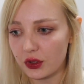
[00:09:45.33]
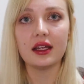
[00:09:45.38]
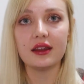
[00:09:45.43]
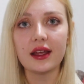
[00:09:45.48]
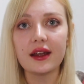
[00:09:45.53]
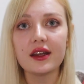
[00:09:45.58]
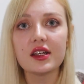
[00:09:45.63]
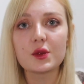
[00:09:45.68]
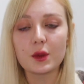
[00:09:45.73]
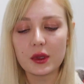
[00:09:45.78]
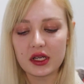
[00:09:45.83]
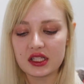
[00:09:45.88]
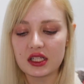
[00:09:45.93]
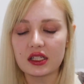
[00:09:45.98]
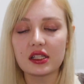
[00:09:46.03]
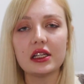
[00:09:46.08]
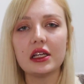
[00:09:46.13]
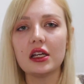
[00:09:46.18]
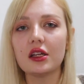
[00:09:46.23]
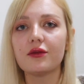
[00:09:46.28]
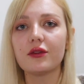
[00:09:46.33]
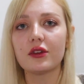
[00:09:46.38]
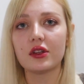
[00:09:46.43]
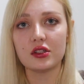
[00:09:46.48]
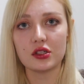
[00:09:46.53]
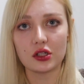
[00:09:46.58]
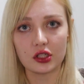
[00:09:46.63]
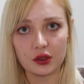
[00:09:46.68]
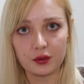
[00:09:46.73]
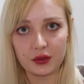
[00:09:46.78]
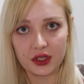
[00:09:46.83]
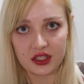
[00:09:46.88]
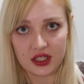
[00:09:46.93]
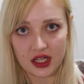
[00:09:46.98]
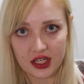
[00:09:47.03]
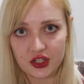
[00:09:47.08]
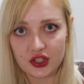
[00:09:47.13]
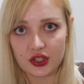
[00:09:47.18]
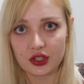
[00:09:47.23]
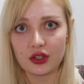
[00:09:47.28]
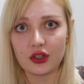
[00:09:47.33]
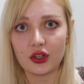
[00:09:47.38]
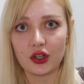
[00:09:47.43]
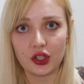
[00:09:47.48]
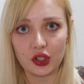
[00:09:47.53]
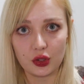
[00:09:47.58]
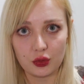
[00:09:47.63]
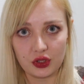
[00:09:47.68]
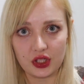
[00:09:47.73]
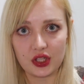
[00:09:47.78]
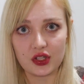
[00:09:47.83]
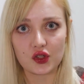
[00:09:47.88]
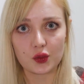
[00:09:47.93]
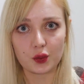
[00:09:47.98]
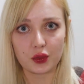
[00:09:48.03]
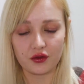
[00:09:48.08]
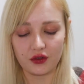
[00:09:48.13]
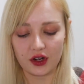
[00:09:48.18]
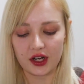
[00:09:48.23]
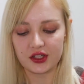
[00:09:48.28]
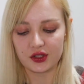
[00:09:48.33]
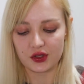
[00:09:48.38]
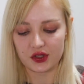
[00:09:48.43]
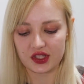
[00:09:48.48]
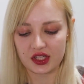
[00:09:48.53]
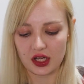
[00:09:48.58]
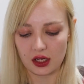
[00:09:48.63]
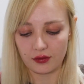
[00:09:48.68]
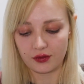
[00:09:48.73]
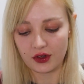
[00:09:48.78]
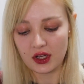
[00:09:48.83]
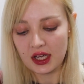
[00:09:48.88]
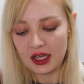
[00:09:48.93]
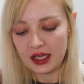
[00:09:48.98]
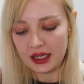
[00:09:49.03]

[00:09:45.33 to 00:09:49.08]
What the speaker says: And that is basically it for the documentation that you need to provide yourself.